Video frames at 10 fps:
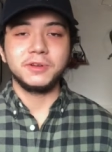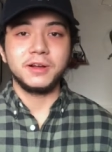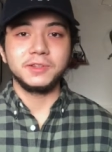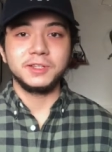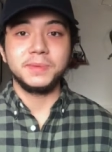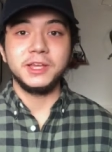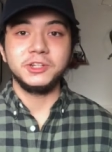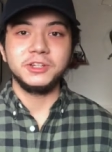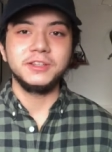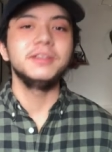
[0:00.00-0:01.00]

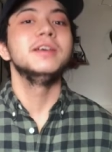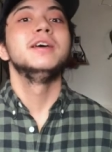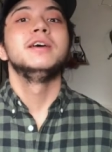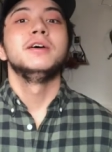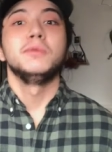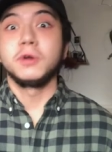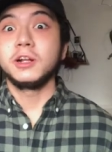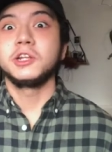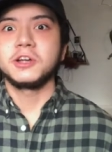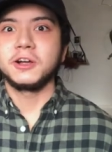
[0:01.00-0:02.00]
constipation, we're
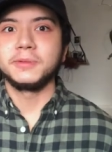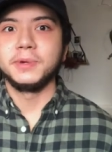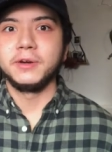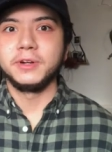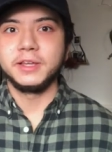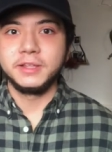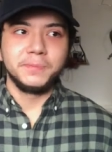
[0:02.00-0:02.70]
gonna talk about it.